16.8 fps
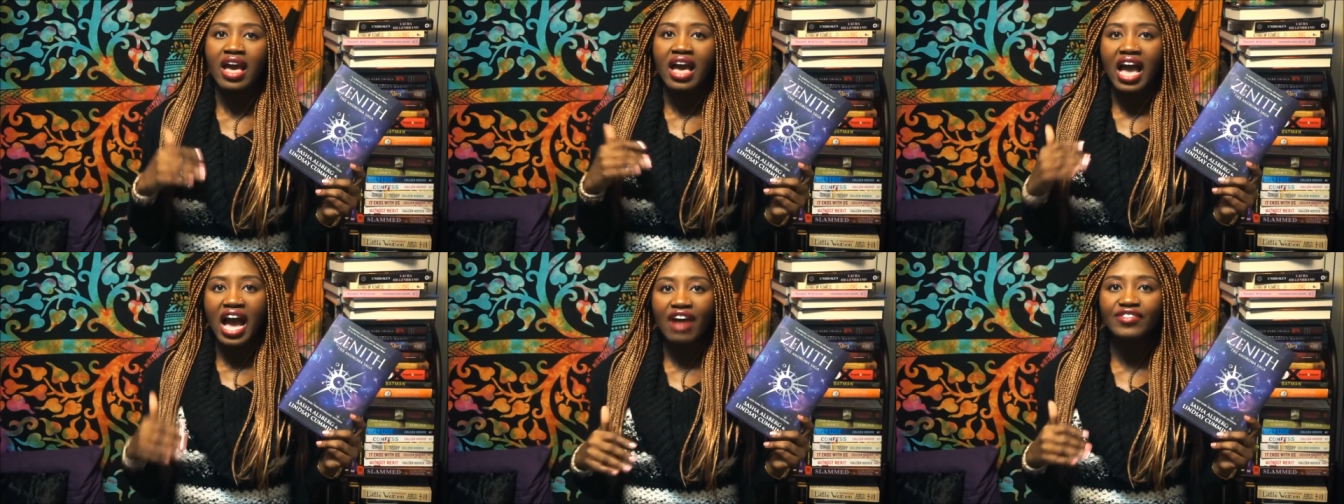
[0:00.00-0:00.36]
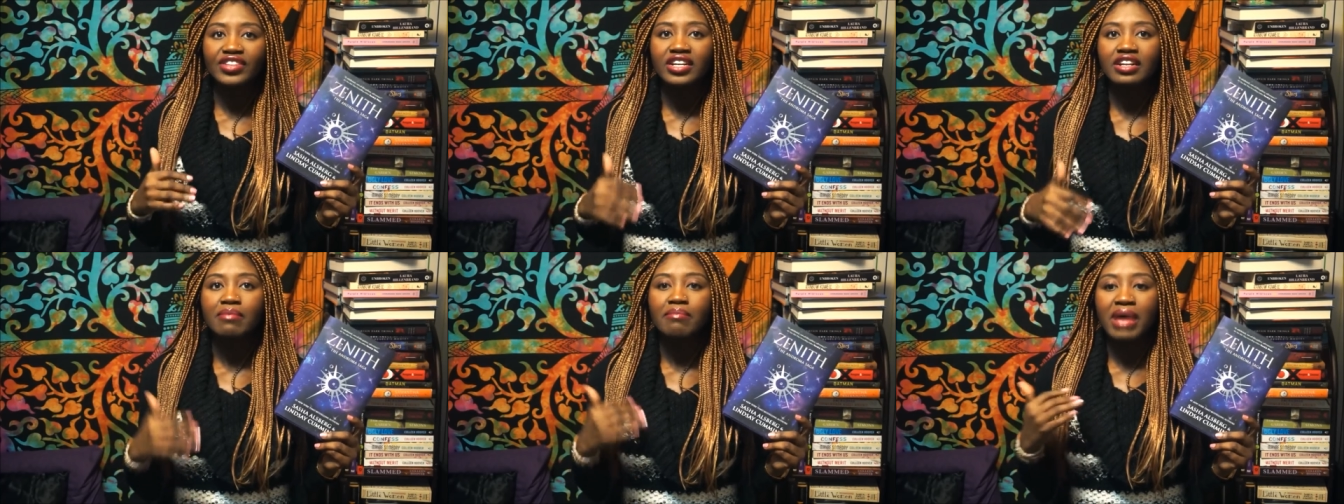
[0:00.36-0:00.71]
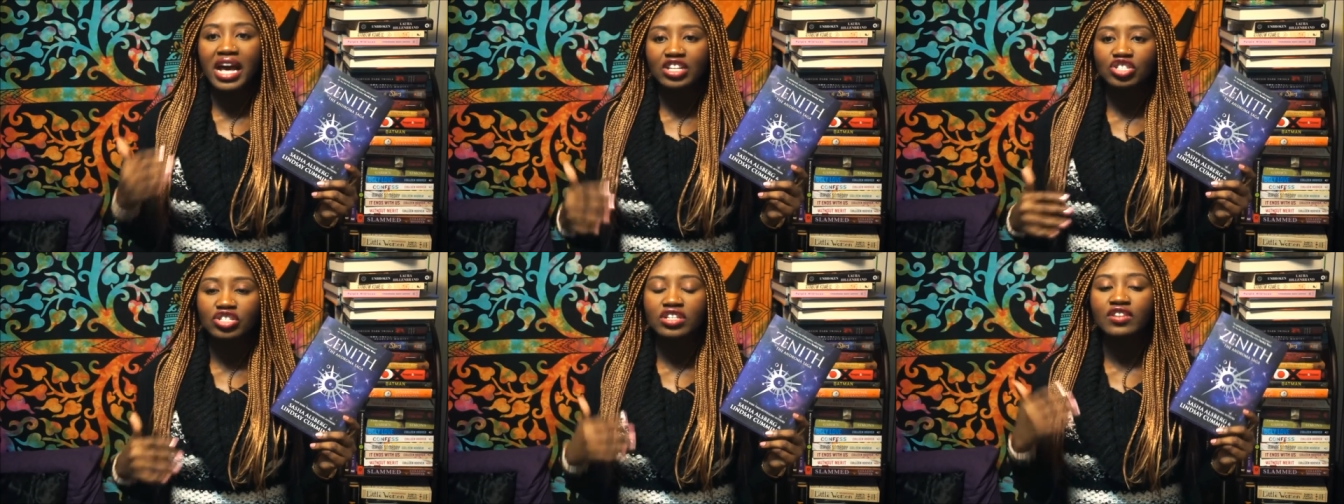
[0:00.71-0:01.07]
Having an
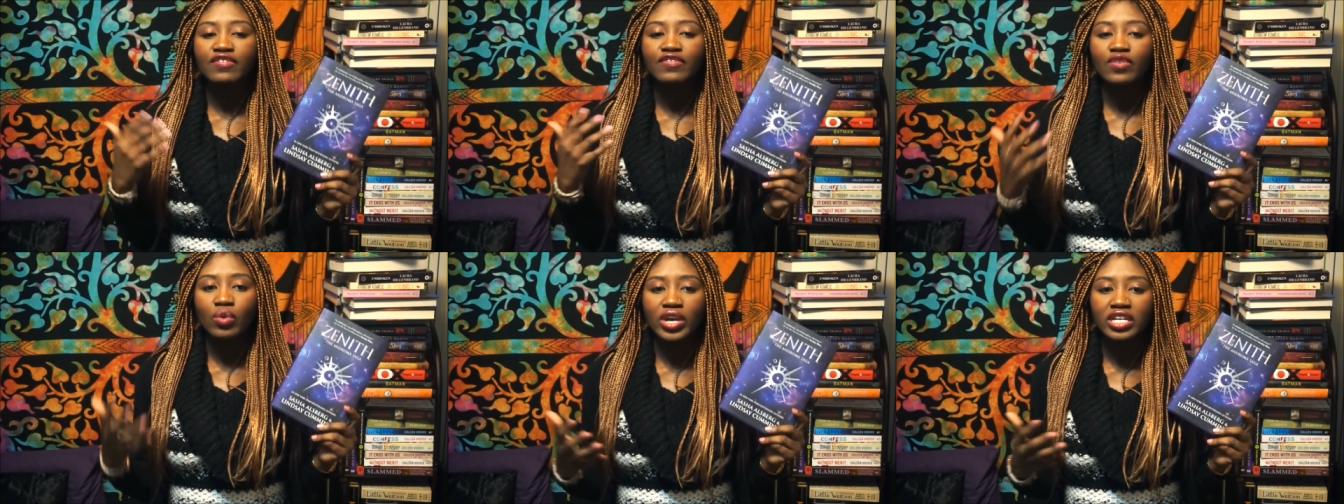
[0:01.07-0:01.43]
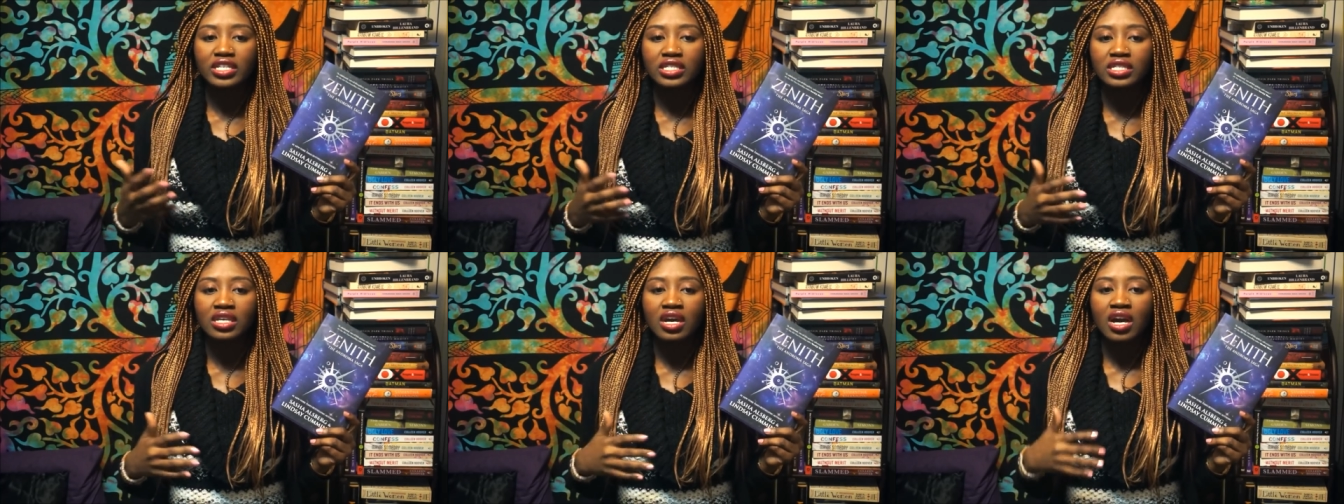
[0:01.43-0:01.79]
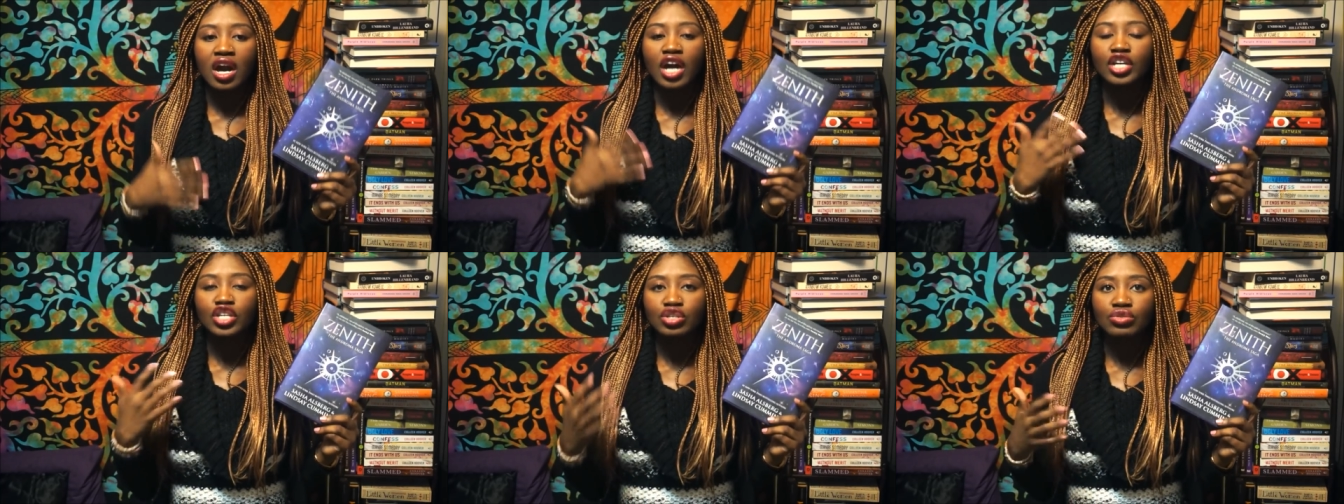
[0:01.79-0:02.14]
imaginative voice,
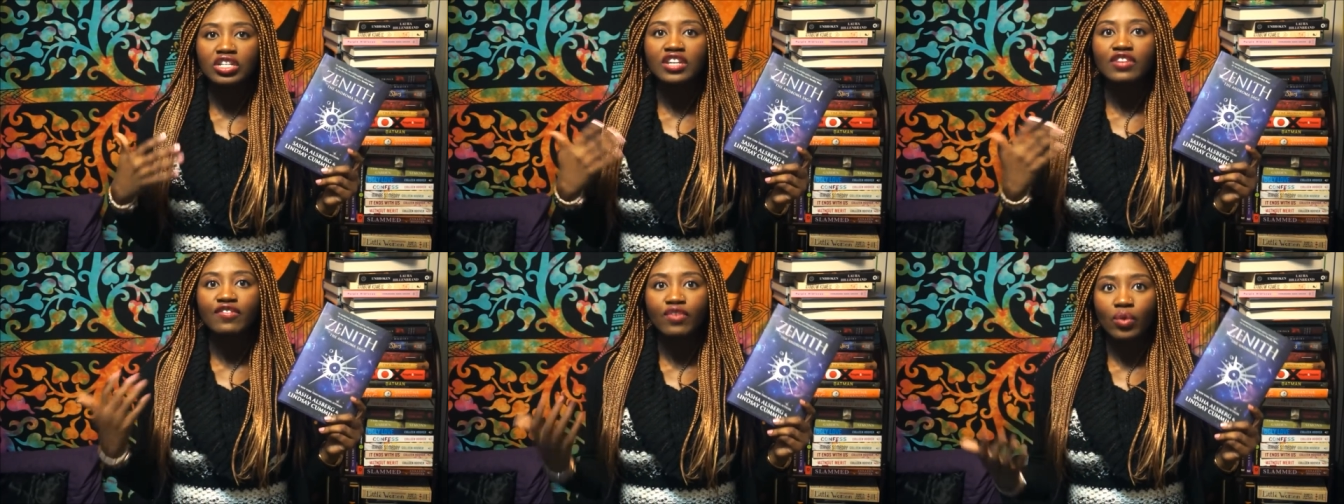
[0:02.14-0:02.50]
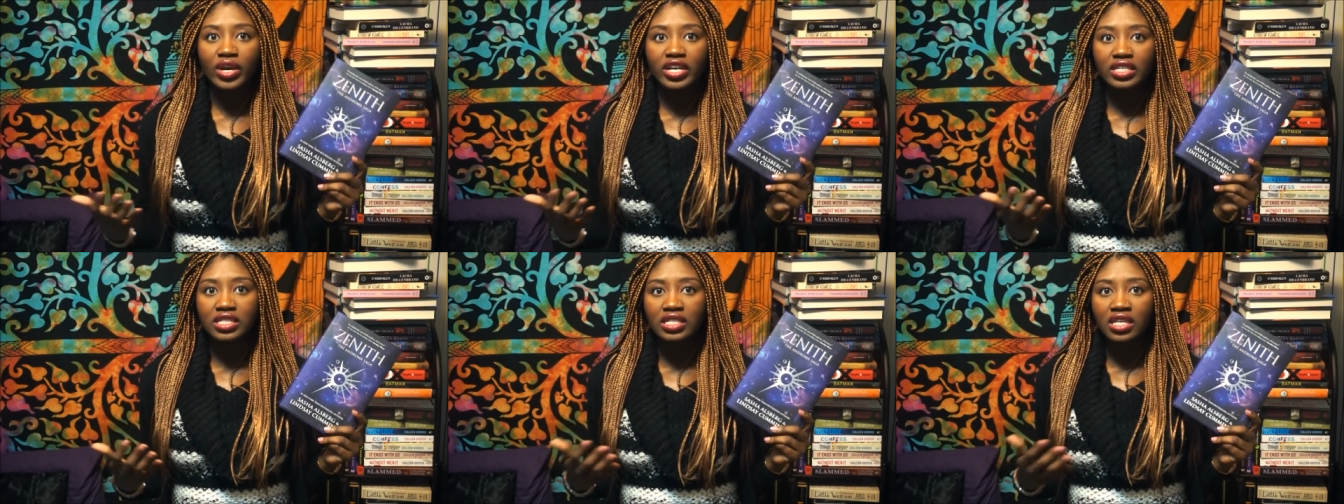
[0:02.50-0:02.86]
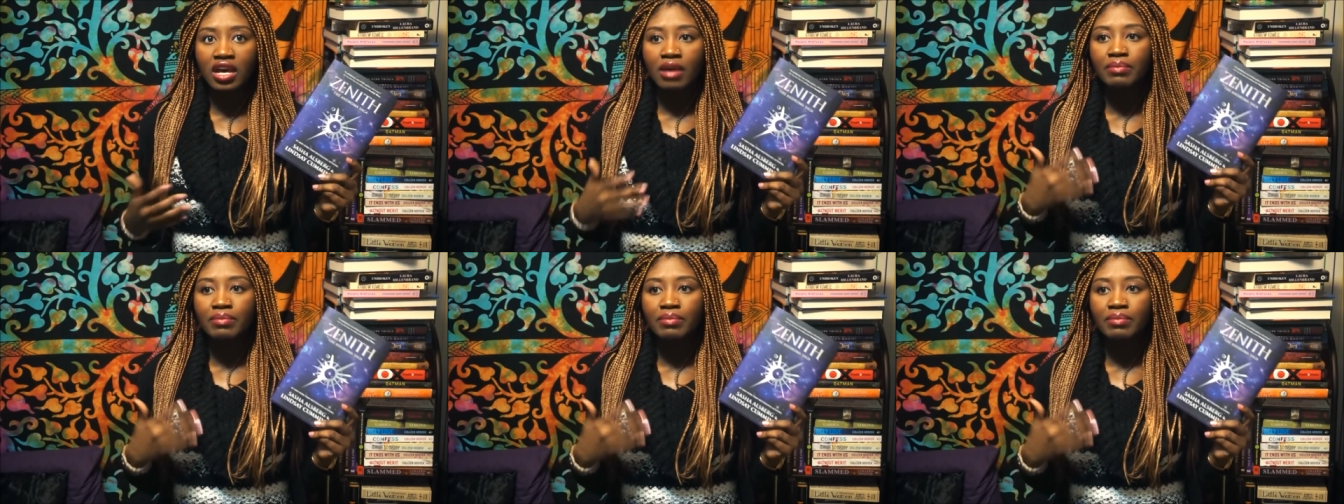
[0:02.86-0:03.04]
a unique voice,